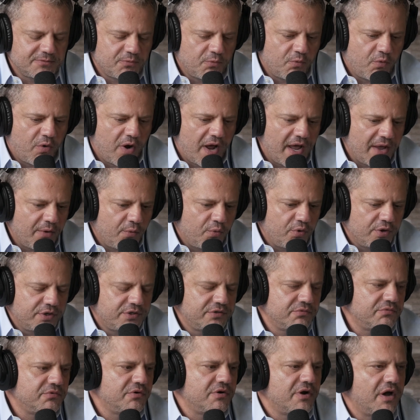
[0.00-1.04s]
Why would
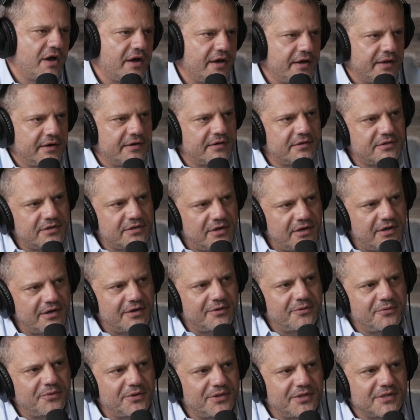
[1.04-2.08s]
you not talk
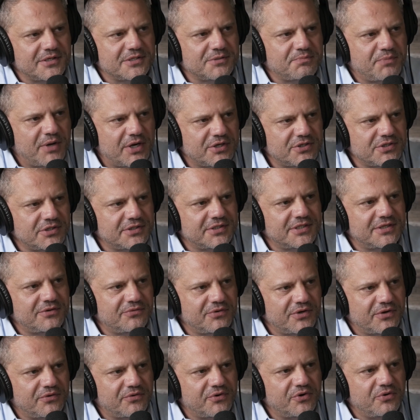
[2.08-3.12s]
with a specialty
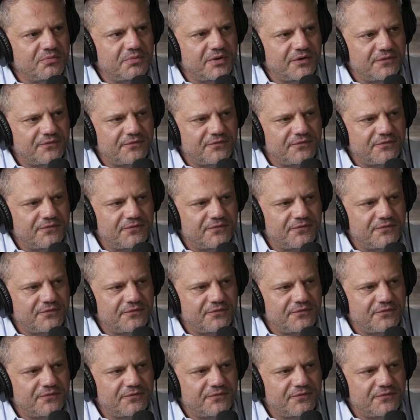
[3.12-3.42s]
recruitment